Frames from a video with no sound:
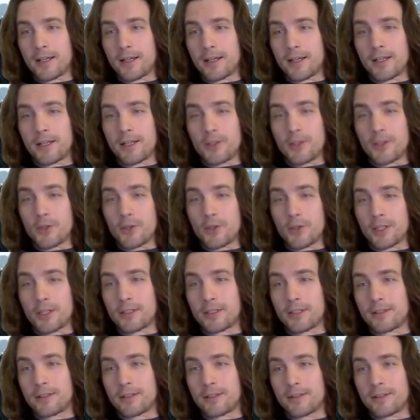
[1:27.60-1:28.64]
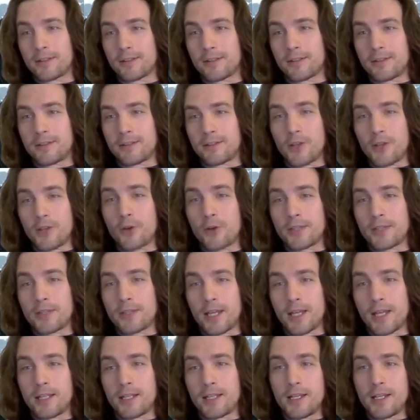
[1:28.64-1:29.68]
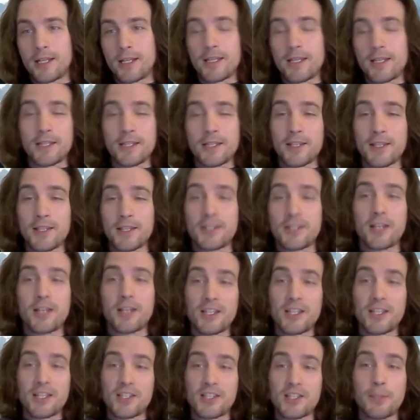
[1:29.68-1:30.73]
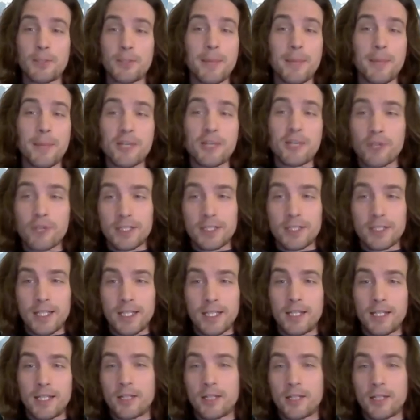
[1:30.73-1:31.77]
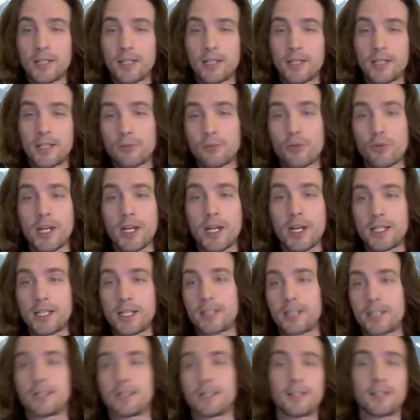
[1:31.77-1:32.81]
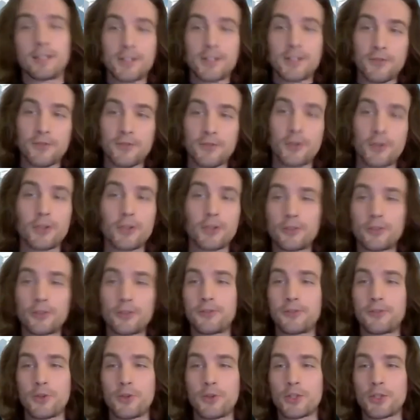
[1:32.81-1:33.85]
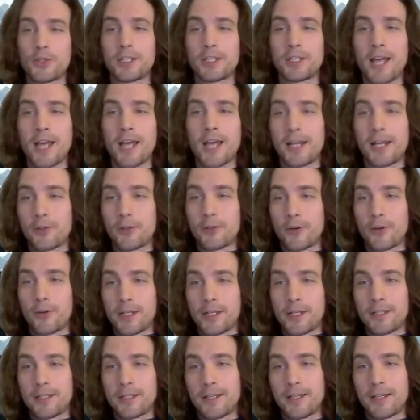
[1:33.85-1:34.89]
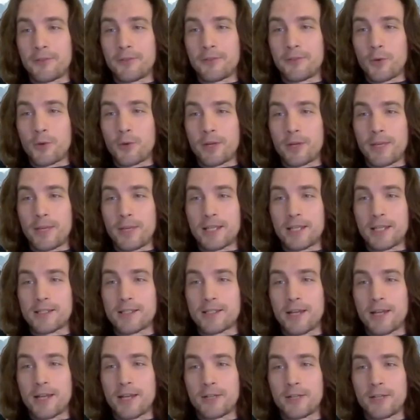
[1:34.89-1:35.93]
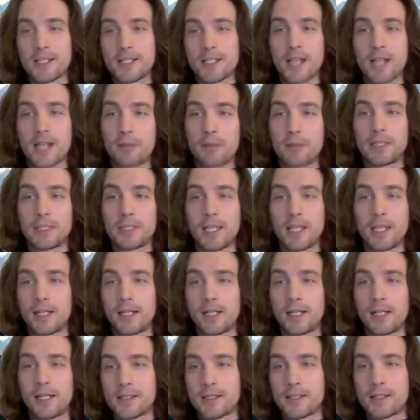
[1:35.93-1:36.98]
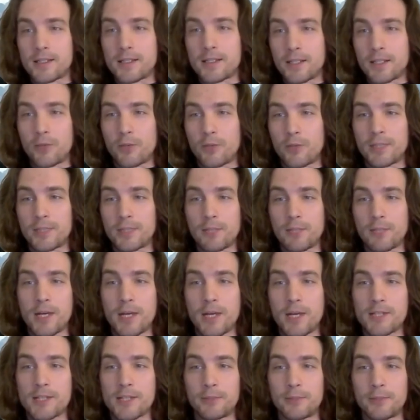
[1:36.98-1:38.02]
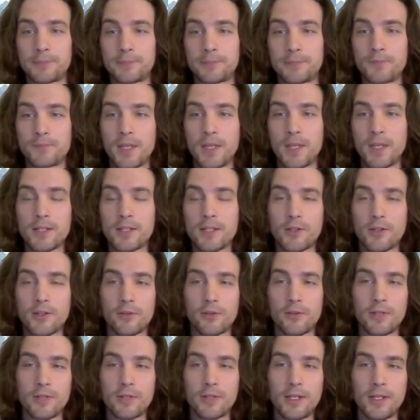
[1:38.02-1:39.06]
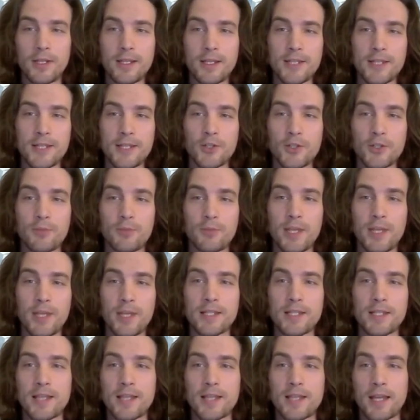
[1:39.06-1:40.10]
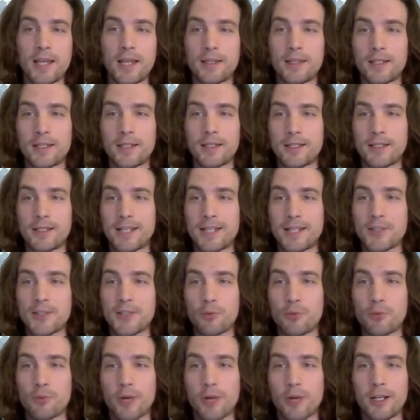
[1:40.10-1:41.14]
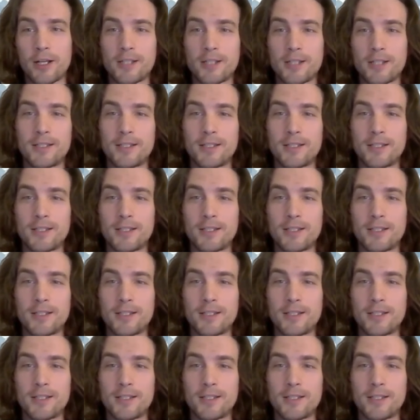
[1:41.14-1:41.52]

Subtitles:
you can note that this is a symmetrically braided spherical fusion category, if you want to make it sound as complicated as humanly possible. So this just means that the tensor product,